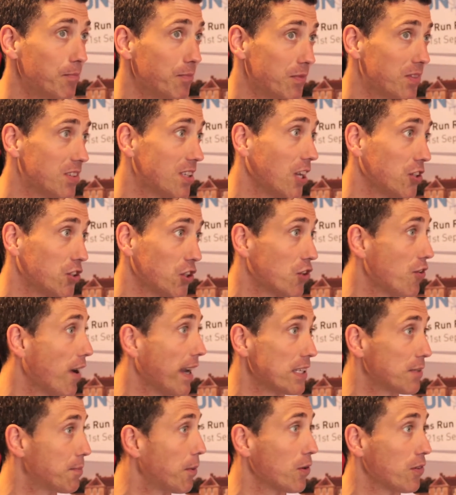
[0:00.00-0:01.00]
such a
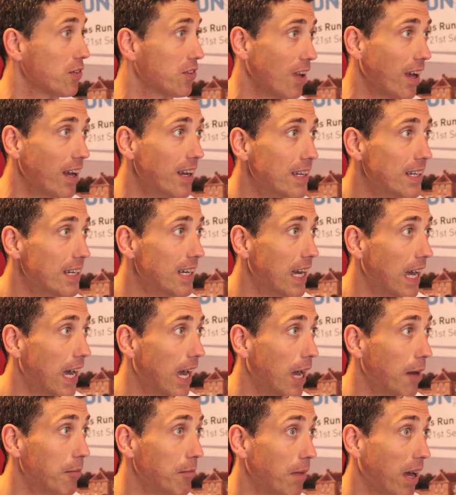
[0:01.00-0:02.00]
great sponsor,
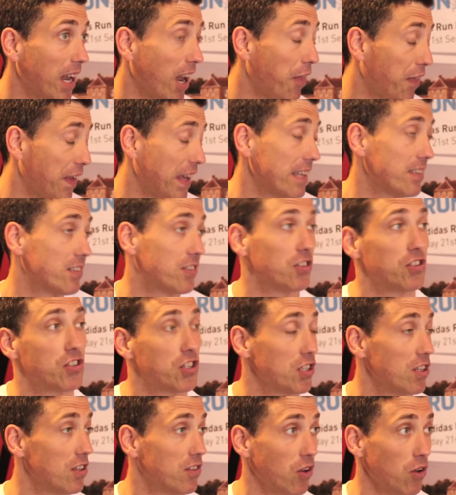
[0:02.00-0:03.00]
and I think it's
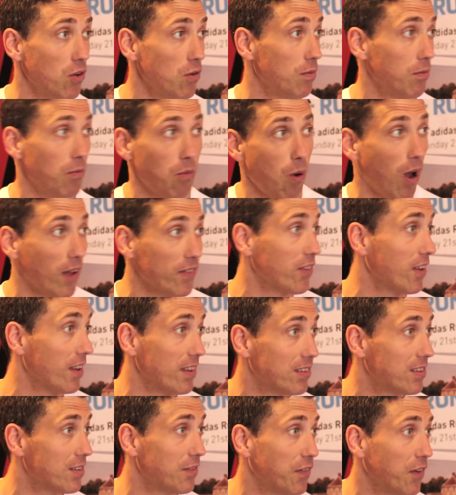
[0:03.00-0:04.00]
just going to do
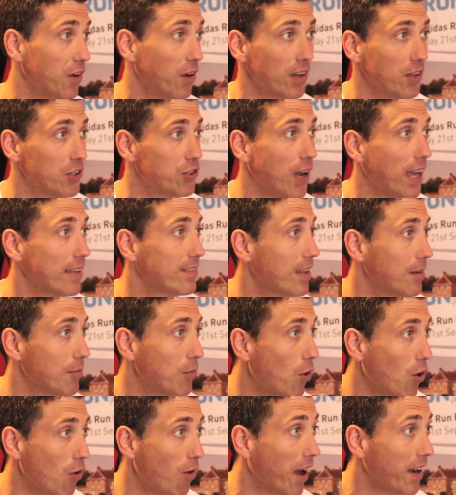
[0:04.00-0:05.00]
wonders for
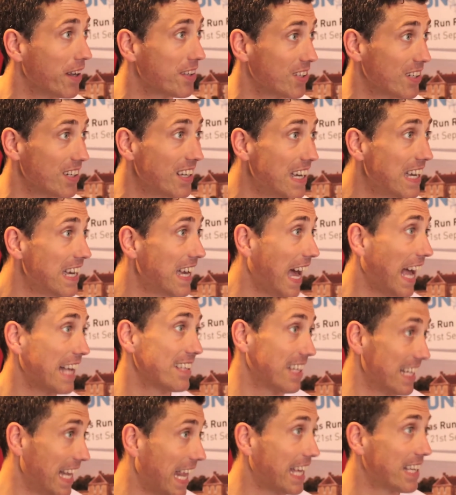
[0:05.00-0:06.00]
attracting more runners. And
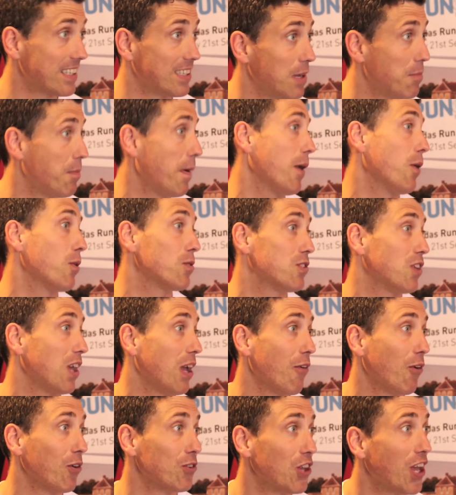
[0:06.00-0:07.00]
as the legacy builds
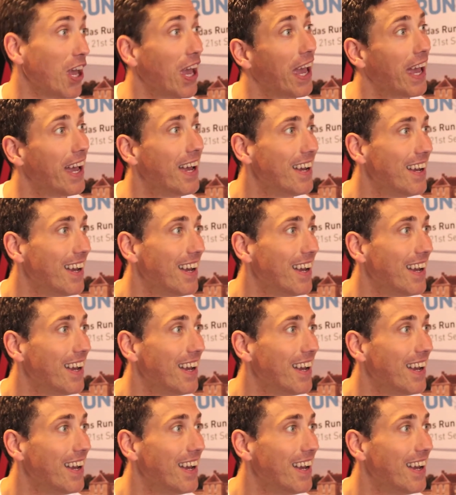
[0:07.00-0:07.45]
year on year,